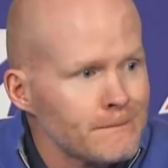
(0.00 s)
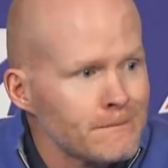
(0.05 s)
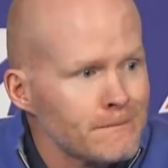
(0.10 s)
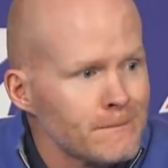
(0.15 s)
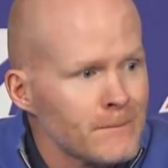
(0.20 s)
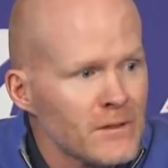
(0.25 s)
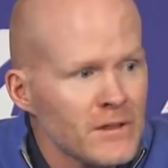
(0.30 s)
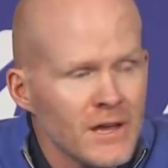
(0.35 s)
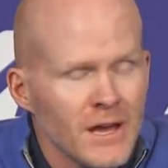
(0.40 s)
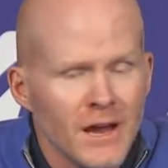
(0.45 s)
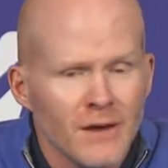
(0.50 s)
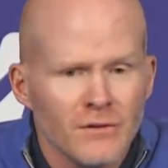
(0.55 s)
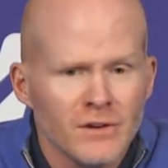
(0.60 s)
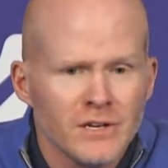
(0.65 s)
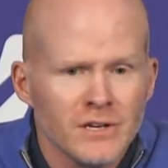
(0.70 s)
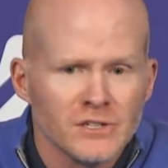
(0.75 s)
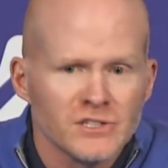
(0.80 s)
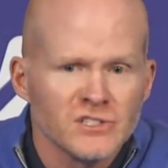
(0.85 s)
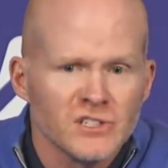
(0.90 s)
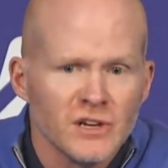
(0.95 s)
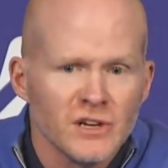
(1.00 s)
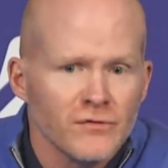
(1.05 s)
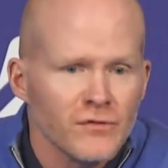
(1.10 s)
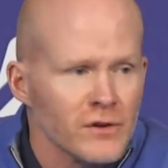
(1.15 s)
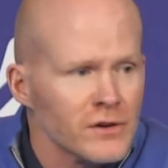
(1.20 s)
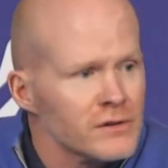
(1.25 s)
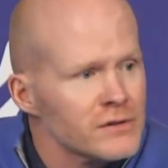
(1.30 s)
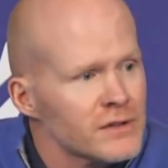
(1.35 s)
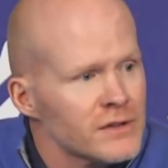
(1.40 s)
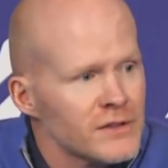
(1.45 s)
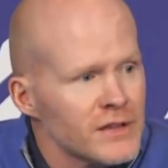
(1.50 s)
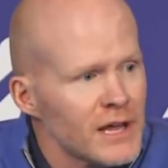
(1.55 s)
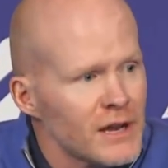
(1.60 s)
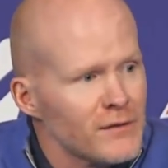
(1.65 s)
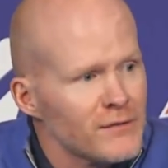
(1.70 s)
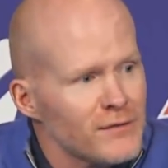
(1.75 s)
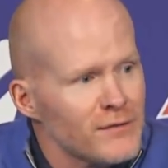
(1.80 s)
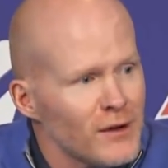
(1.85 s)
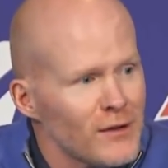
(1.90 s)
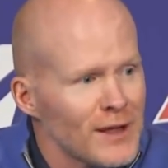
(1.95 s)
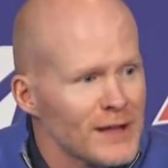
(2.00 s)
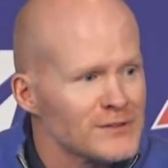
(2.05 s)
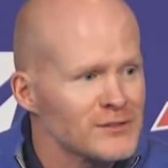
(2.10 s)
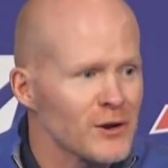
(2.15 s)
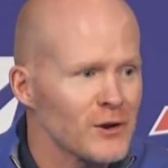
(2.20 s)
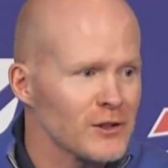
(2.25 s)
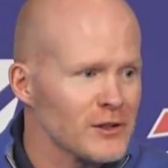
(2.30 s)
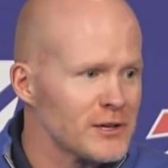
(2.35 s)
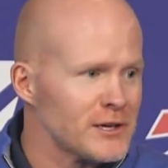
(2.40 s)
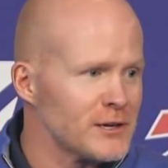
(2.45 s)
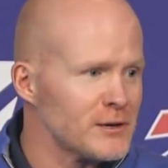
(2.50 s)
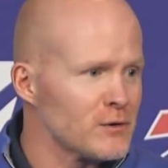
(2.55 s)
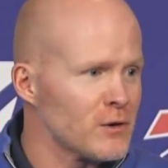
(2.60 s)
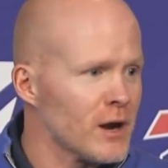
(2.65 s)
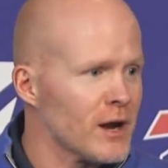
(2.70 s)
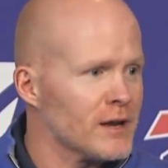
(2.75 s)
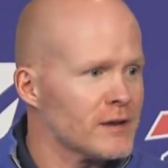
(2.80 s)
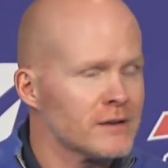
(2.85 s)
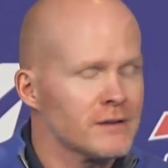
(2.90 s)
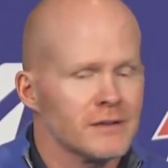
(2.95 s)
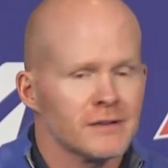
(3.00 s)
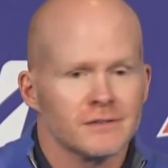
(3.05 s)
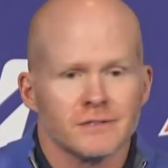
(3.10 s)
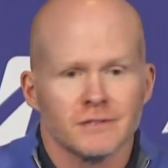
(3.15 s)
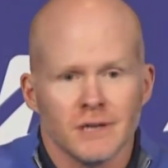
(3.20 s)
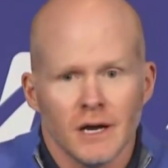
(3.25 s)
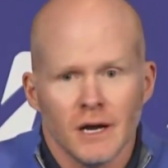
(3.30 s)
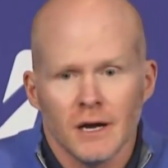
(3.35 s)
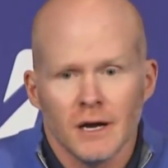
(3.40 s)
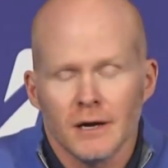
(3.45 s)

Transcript: Mm-hmm. Yeah, every year is different in the NFL. That's our league, right? It's